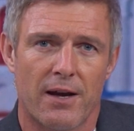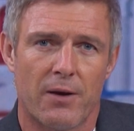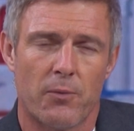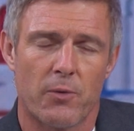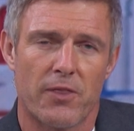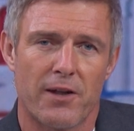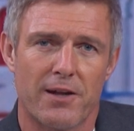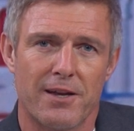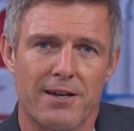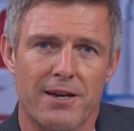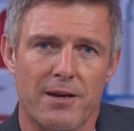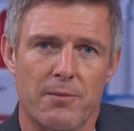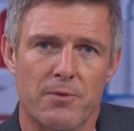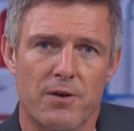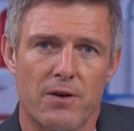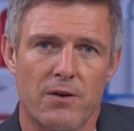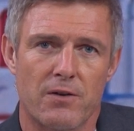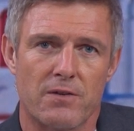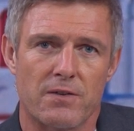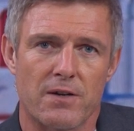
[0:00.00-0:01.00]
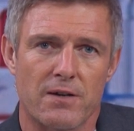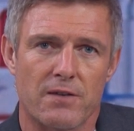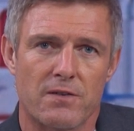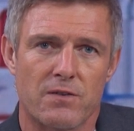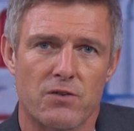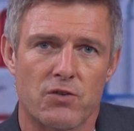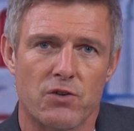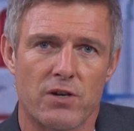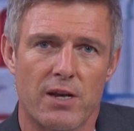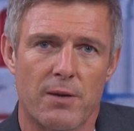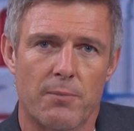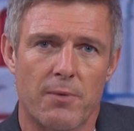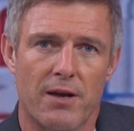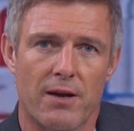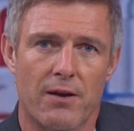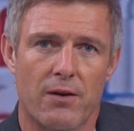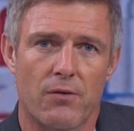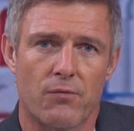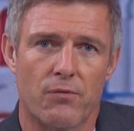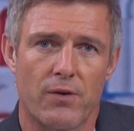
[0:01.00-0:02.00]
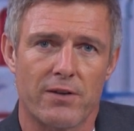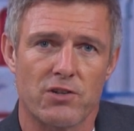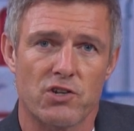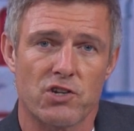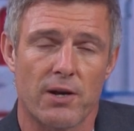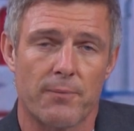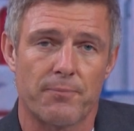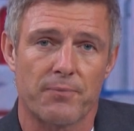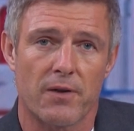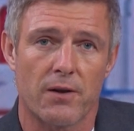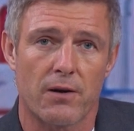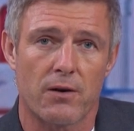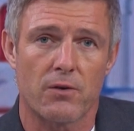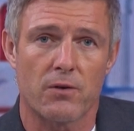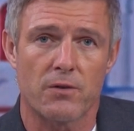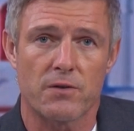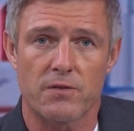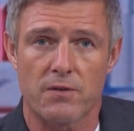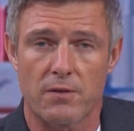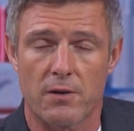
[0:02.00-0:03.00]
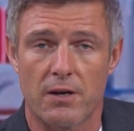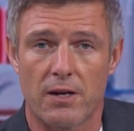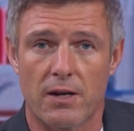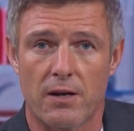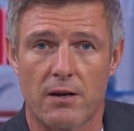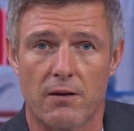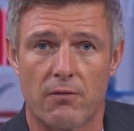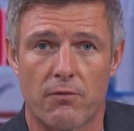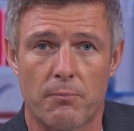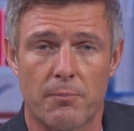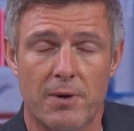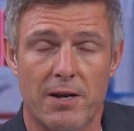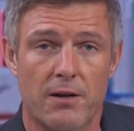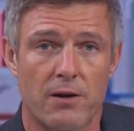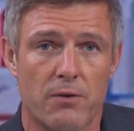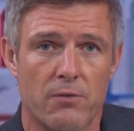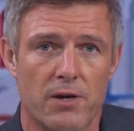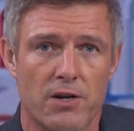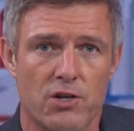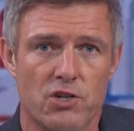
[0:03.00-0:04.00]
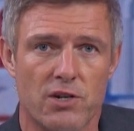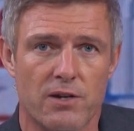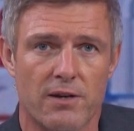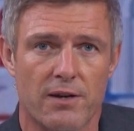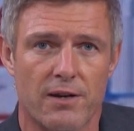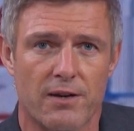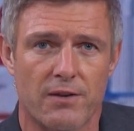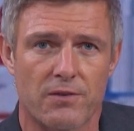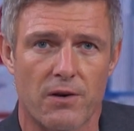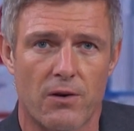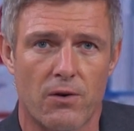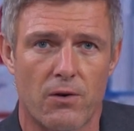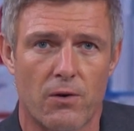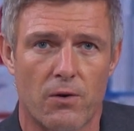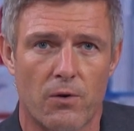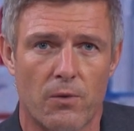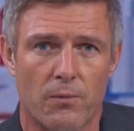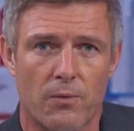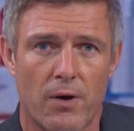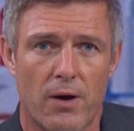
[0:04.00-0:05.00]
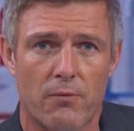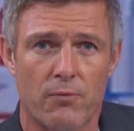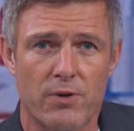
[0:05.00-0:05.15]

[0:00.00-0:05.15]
with leading music streaming venture across the MENA region as a whole.